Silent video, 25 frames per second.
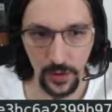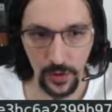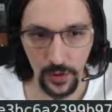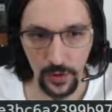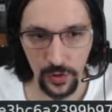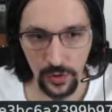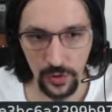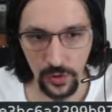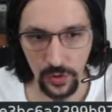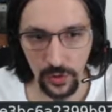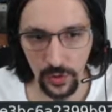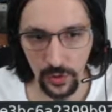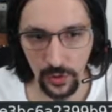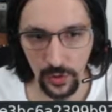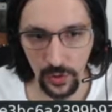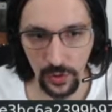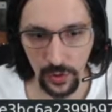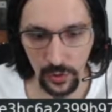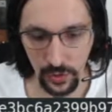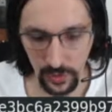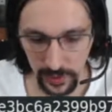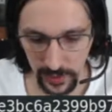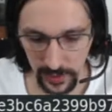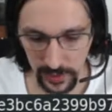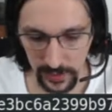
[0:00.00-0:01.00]

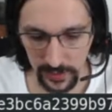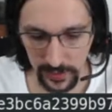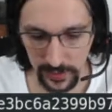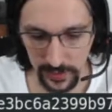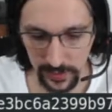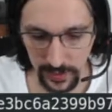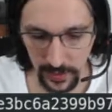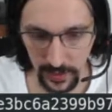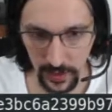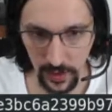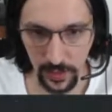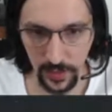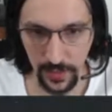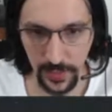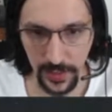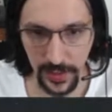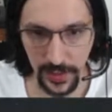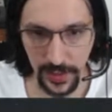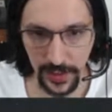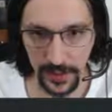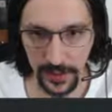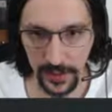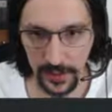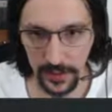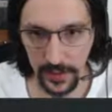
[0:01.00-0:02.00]
so let's now
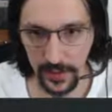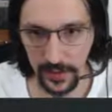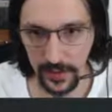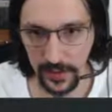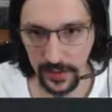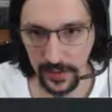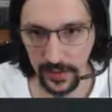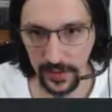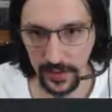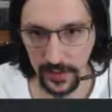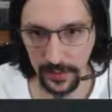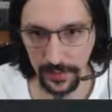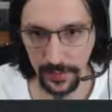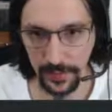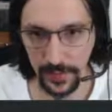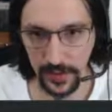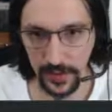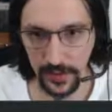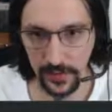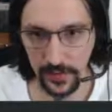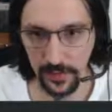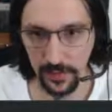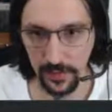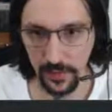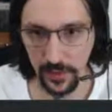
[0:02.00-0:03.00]
mine a
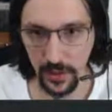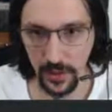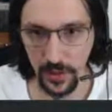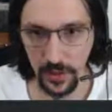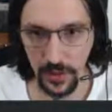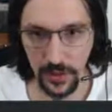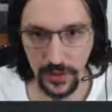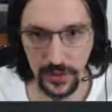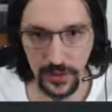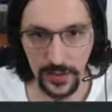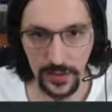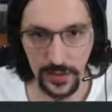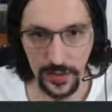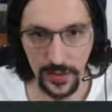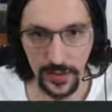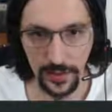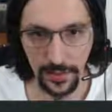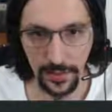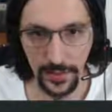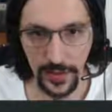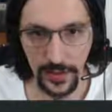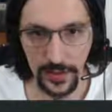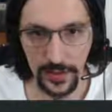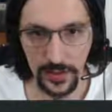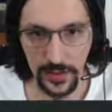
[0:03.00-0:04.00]
couple of blocks.
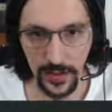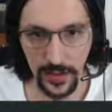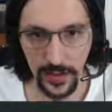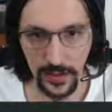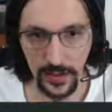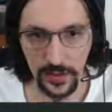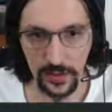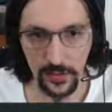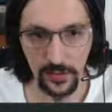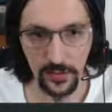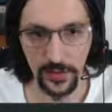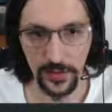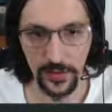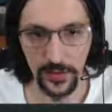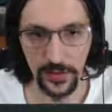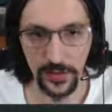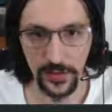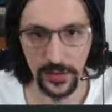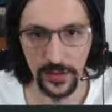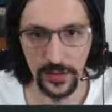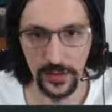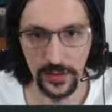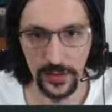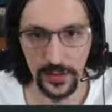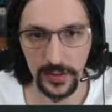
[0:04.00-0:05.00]
I'm at height
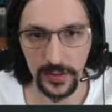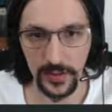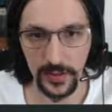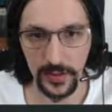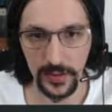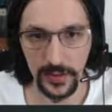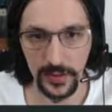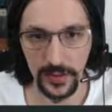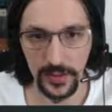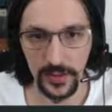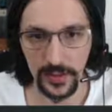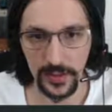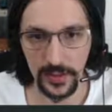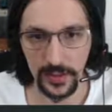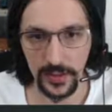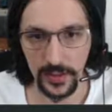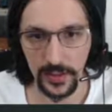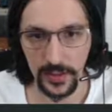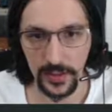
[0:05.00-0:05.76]
336.